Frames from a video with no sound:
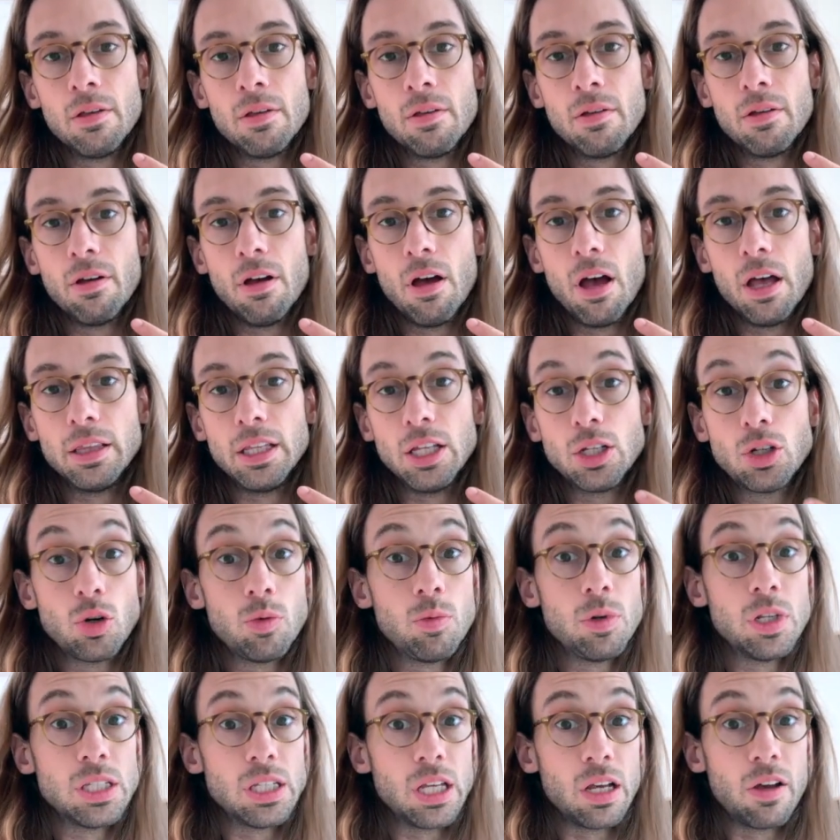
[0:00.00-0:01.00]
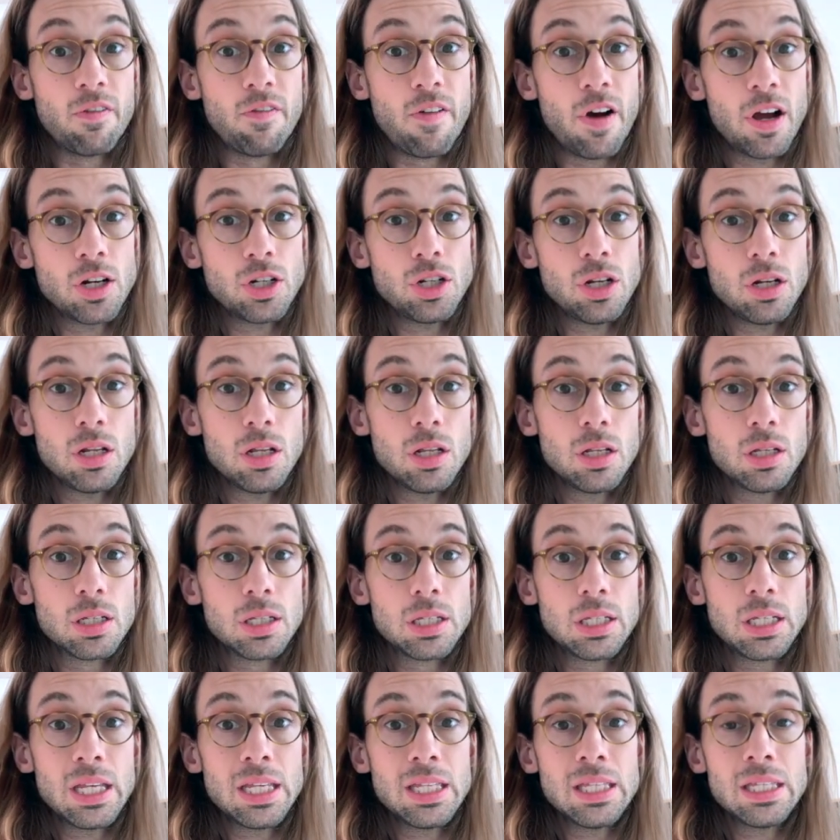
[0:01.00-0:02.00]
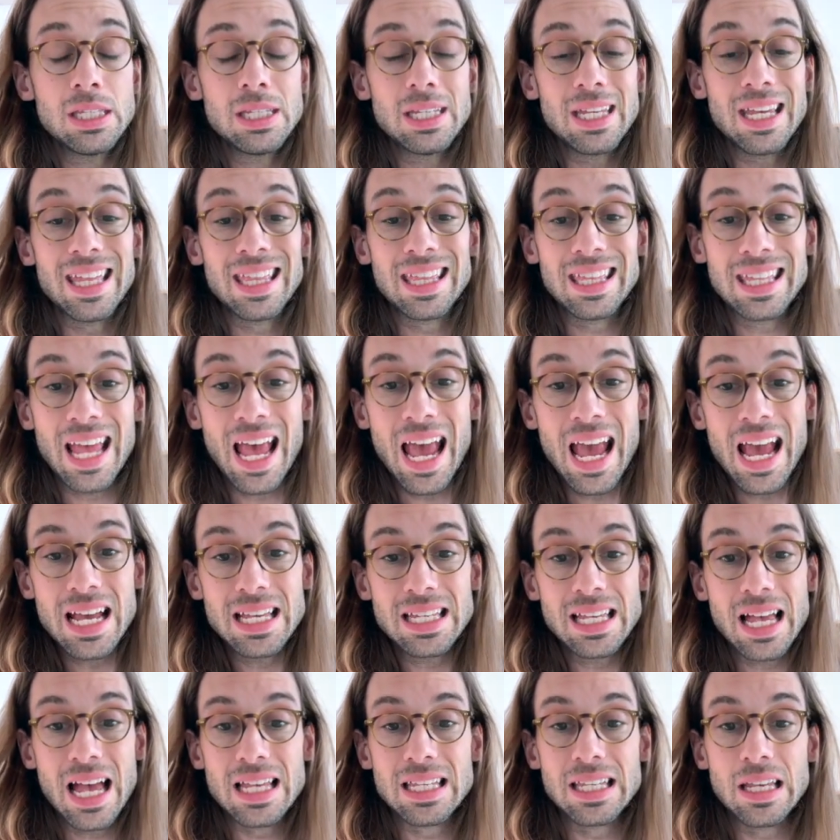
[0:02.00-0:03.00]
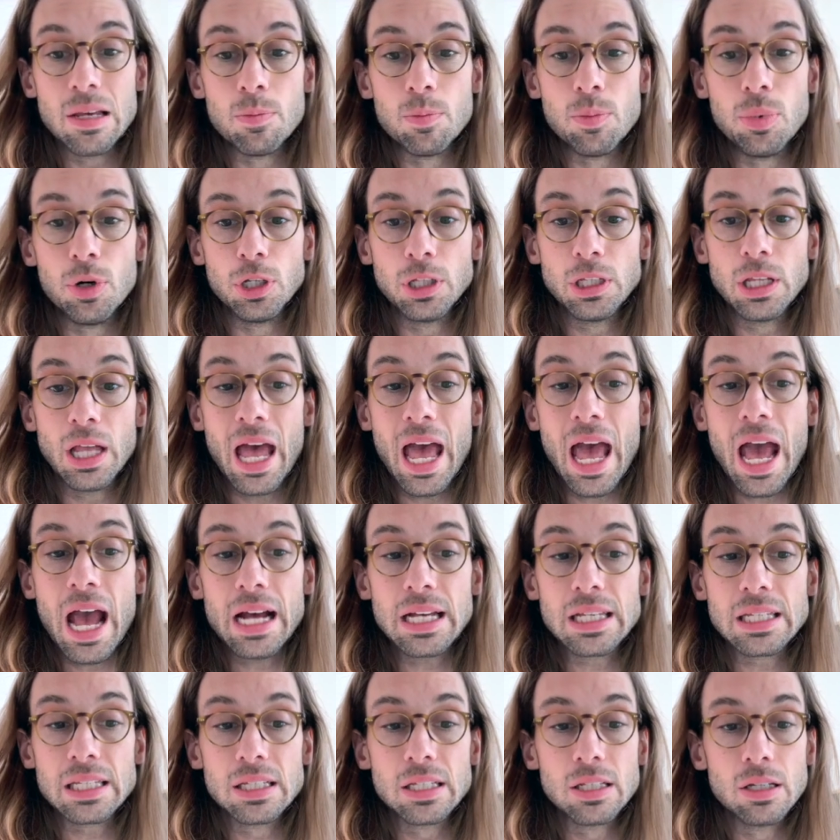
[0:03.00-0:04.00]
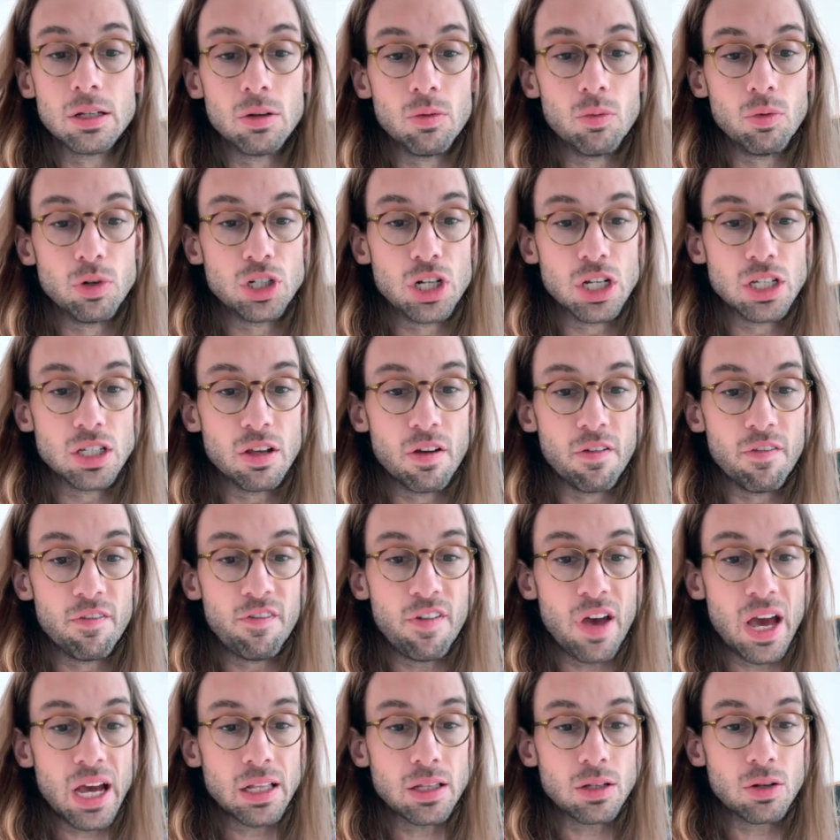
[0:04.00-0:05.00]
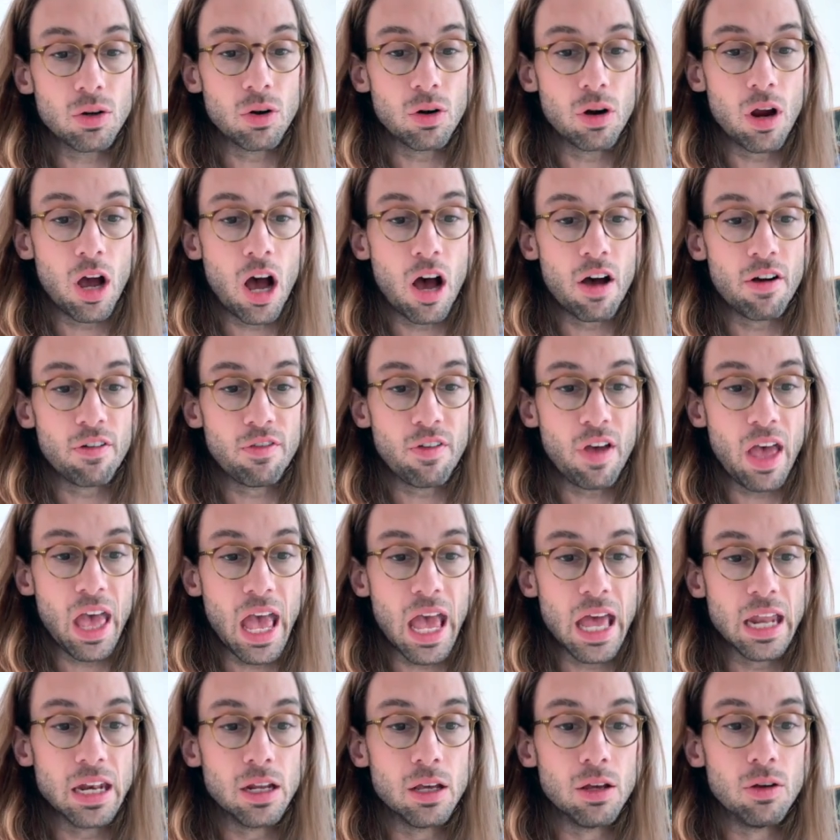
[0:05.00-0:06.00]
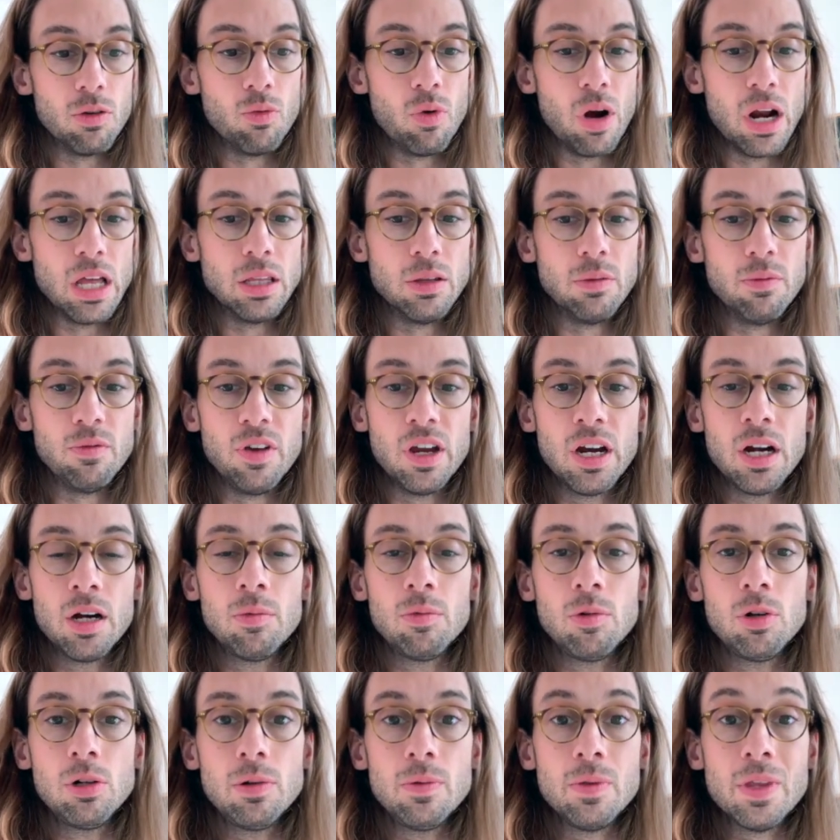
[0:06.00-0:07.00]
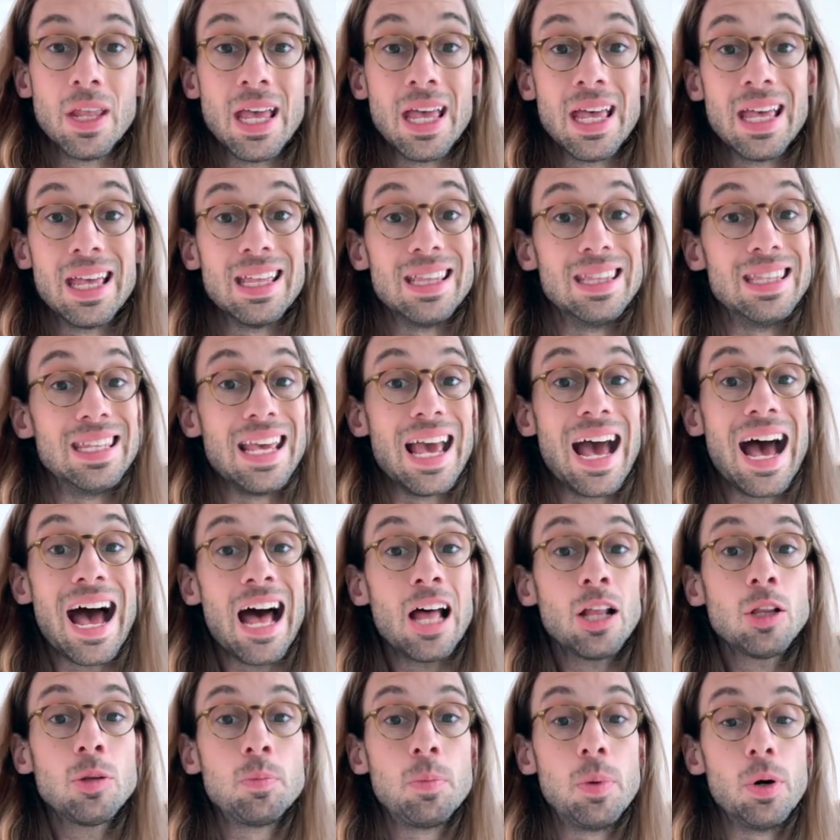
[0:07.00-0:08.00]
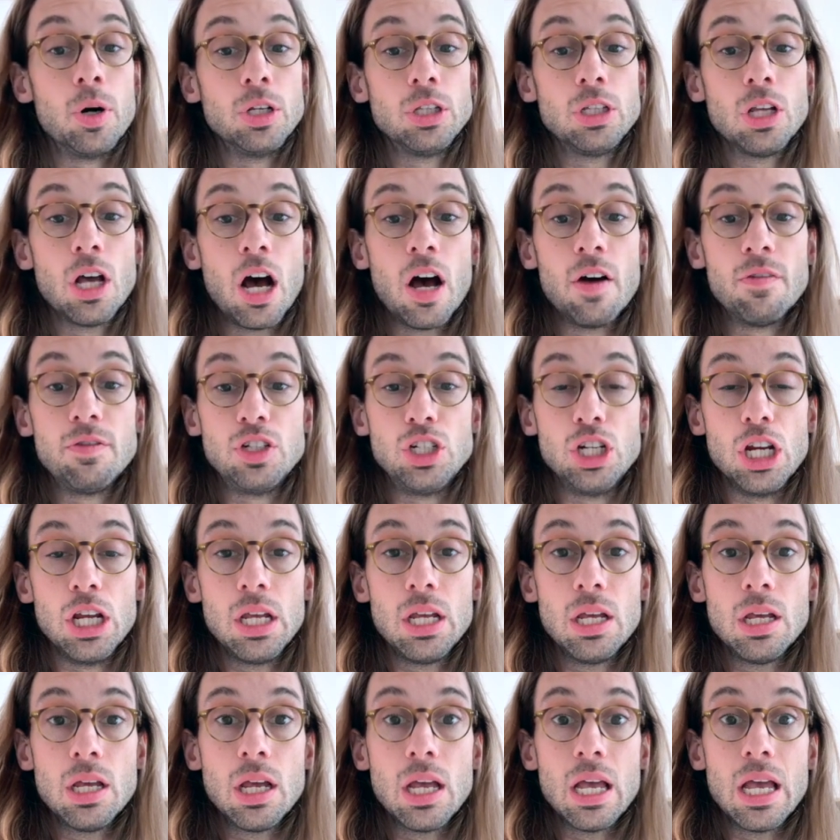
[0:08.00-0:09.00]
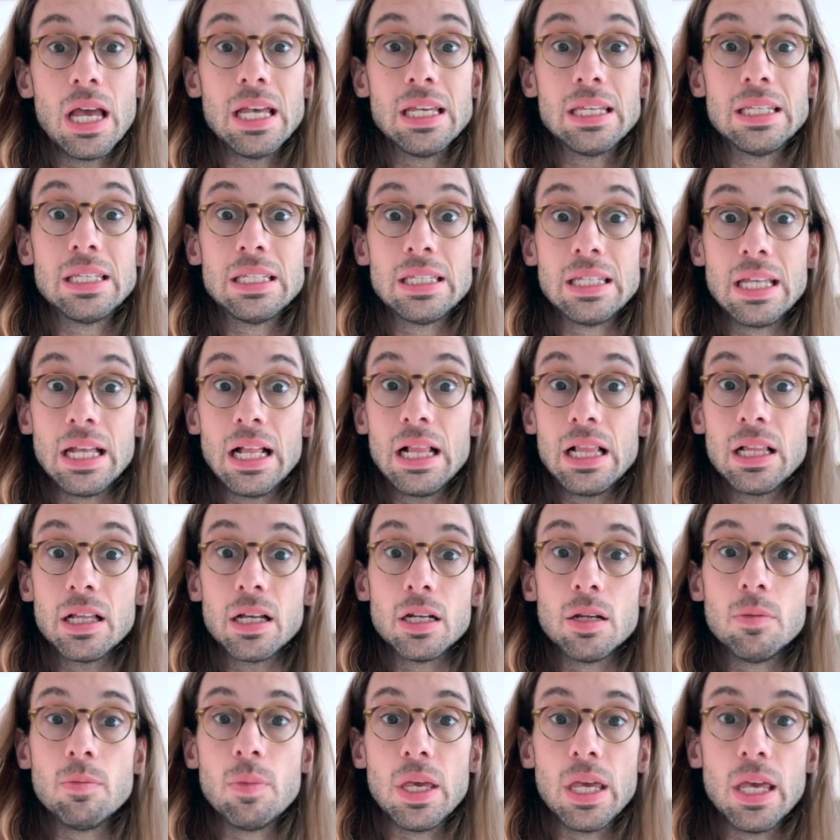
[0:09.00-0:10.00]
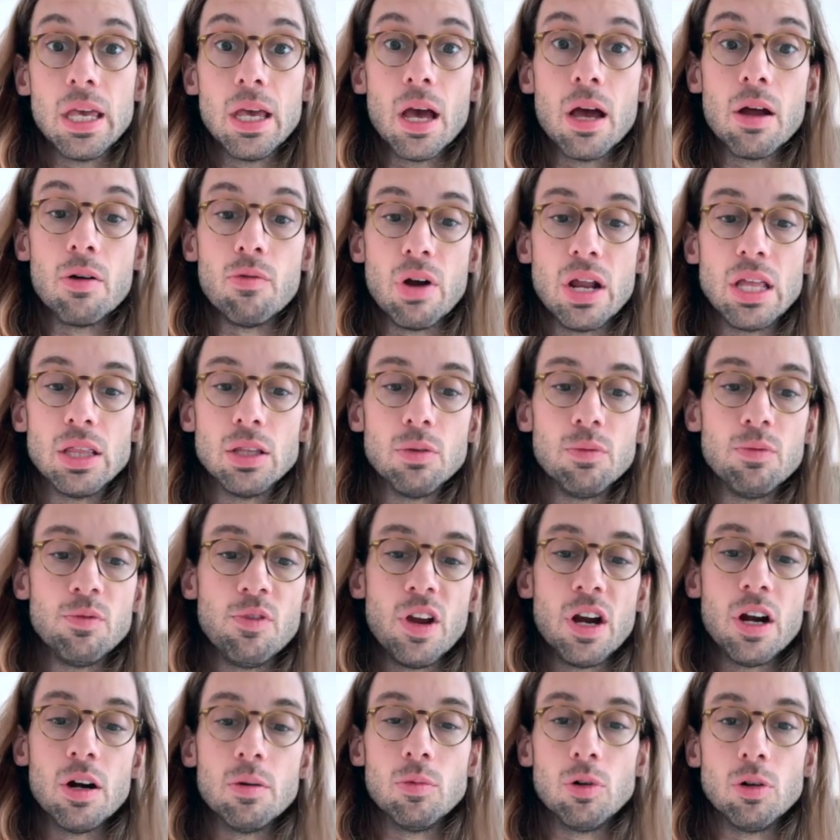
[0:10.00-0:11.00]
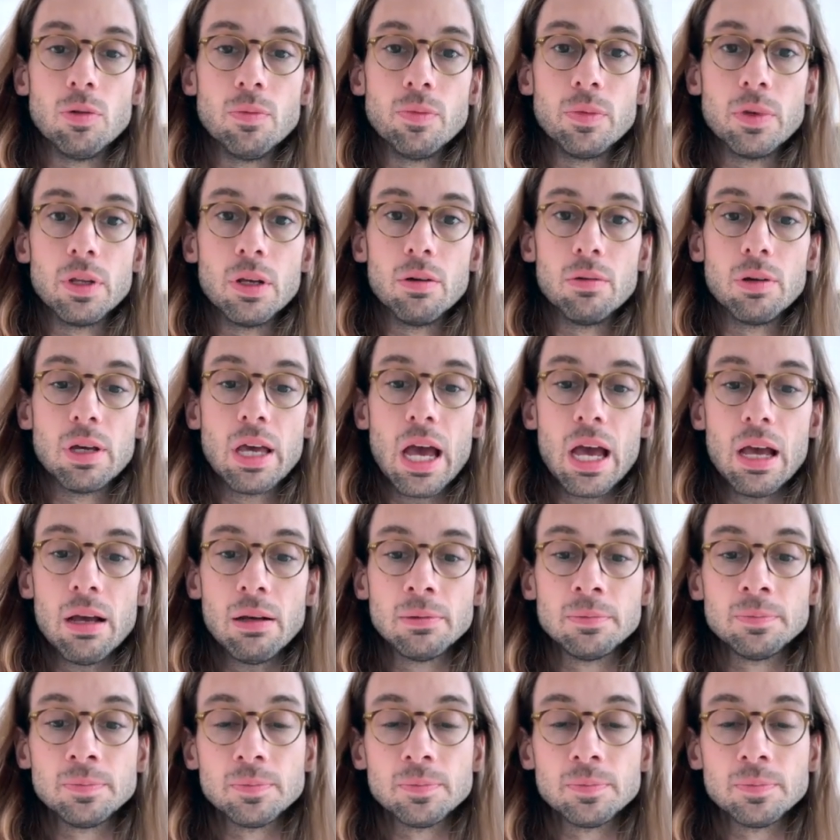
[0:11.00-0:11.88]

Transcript: deterministic function, since it takes as input X, which is a vector of n random variable, the output of G is still going to be a random variable, okay?